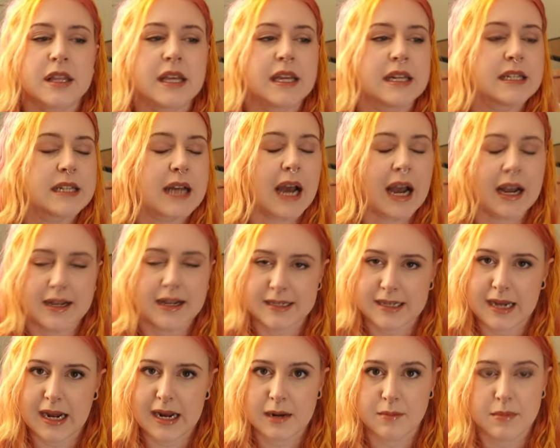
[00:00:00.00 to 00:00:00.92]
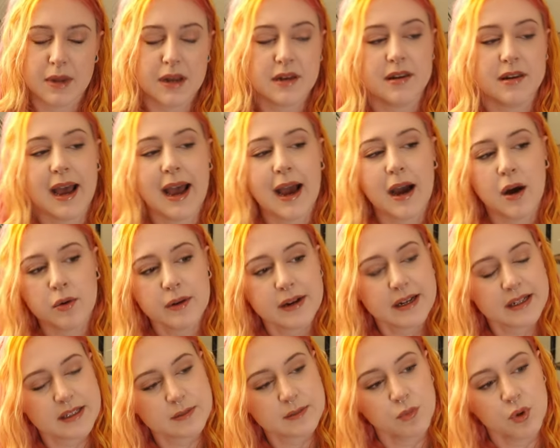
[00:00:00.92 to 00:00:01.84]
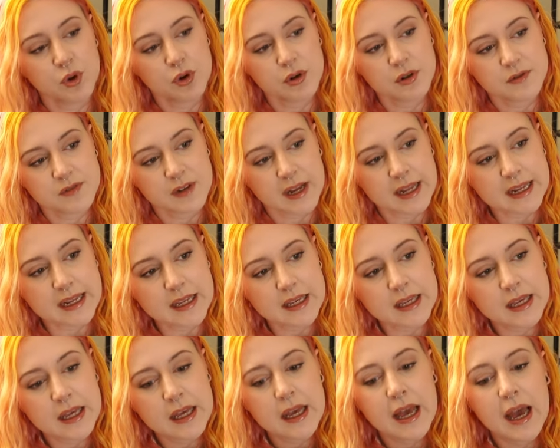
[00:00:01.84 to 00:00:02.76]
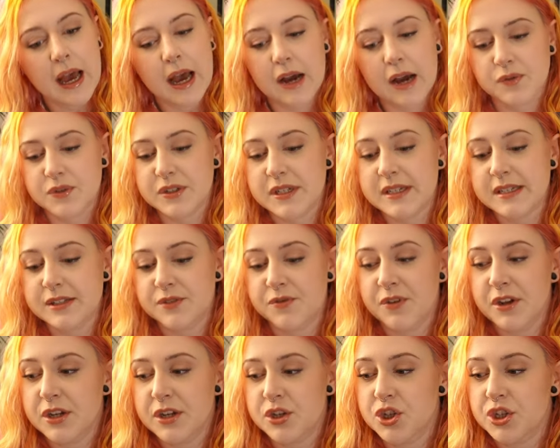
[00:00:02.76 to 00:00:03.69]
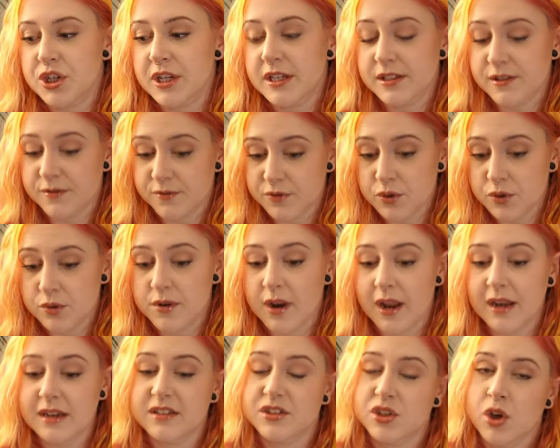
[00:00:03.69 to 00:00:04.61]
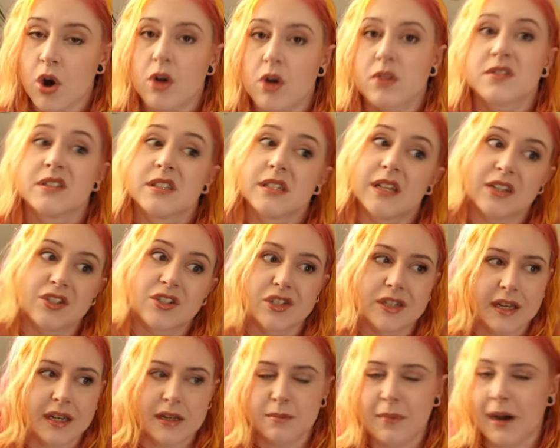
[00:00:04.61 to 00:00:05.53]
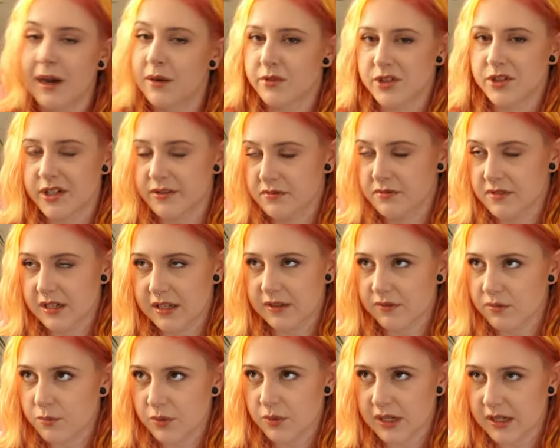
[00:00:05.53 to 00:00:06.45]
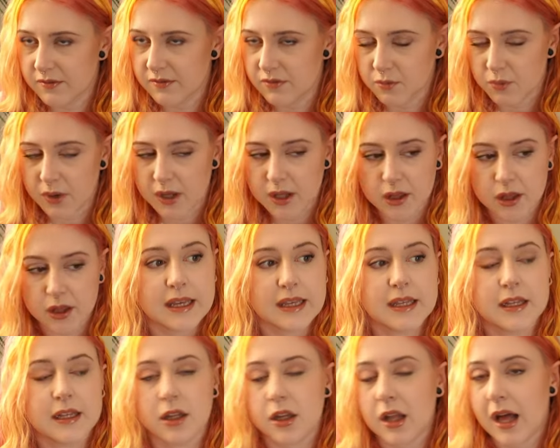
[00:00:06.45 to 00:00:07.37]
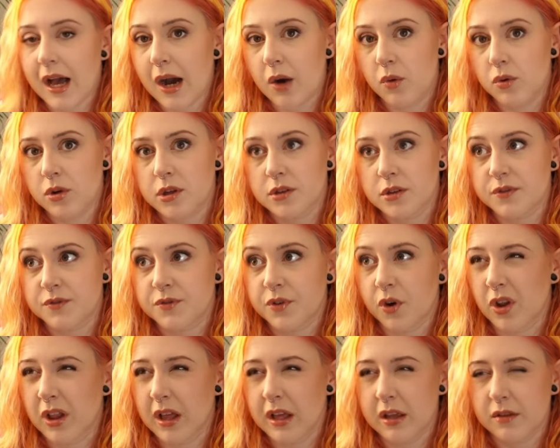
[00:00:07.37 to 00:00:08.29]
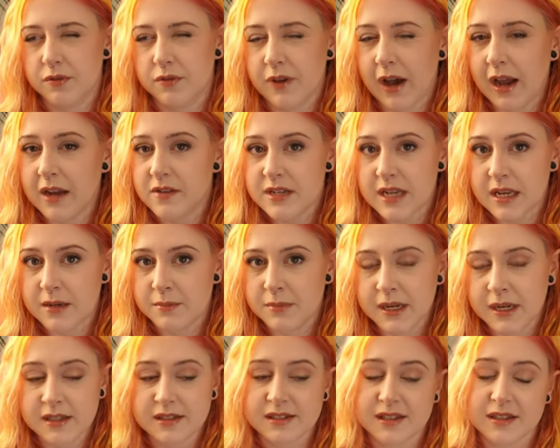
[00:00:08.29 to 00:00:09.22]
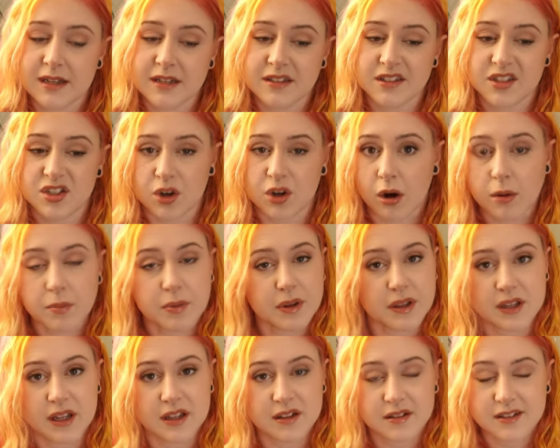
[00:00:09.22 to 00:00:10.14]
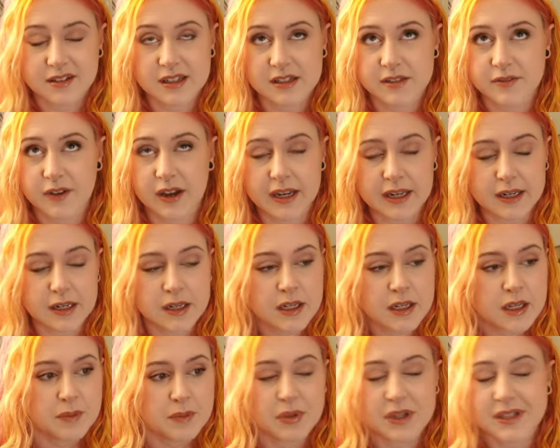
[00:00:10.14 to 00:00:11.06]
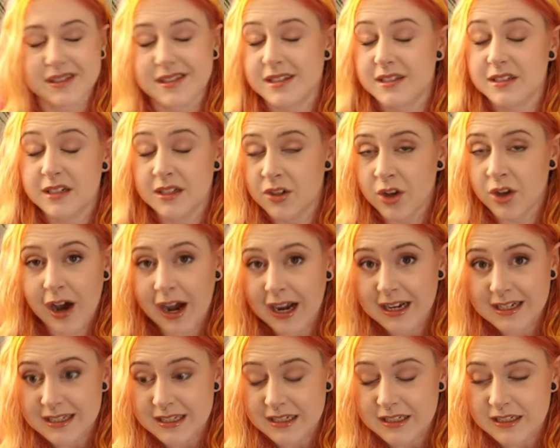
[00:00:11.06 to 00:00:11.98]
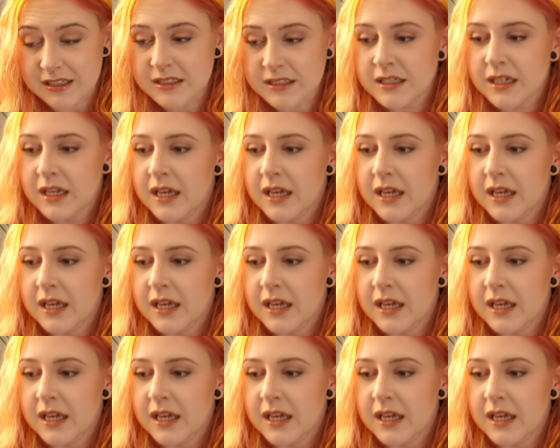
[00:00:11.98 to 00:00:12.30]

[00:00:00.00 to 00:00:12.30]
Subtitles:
the entire time. Now it's more of like, after he's finished his food and his Kong slash lick mat, whichever we leave him with, he'll howl for like 5-10 minutes and then stop and then he's fine. But it's still not ideal.